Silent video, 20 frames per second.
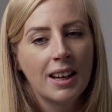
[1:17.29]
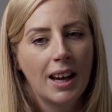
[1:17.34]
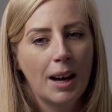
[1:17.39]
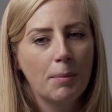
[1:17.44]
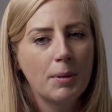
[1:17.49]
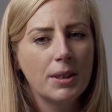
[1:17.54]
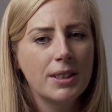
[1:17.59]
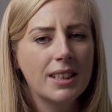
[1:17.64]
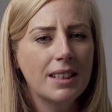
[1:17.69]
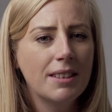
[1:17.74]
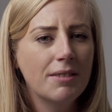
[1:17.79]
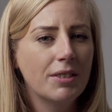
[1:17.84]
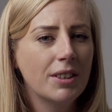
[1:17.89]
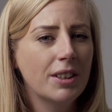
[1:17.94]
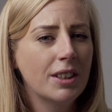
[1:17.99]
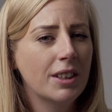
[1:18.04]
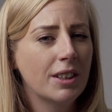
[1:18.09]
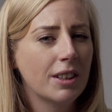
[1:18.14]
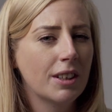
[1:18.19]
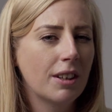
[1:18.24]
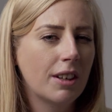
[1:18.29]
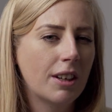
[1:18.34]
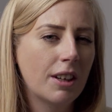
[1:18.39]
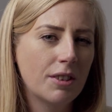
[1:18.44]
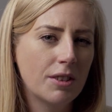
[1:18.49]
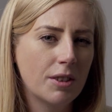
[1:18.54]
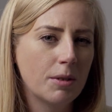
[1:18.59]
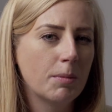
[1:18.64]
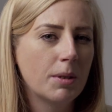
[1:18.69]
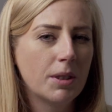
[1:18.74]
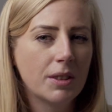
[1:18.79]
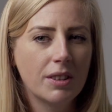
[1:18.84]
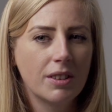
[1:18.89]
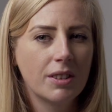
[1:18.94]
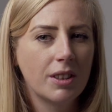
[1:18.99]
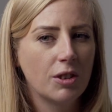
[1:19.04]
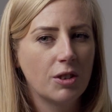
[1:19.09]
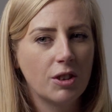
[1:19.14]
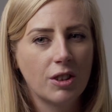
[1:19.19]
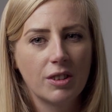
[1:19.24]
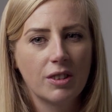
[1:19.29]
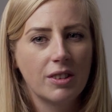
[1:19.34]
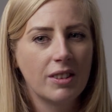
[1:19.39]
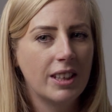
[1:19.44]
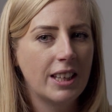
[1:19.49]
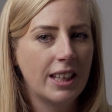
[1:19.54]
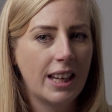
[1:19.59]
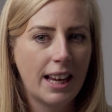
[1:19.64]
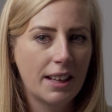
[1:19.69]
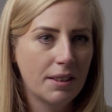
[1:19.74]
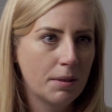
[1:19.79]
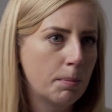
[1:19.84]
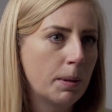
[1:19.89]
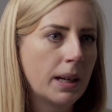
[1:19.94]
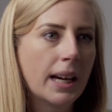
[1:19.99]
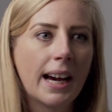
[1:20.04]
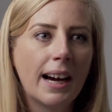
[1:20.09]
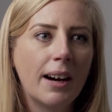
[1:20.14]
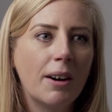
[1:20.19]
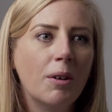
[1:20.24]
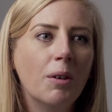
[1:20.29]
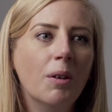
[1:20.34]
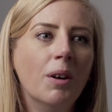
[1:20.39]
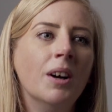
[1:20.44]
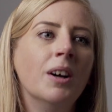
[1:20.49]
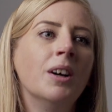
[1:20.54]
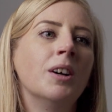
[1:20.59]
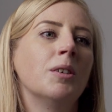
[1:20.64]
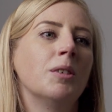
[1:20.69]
And we deliver customers such as the SPL,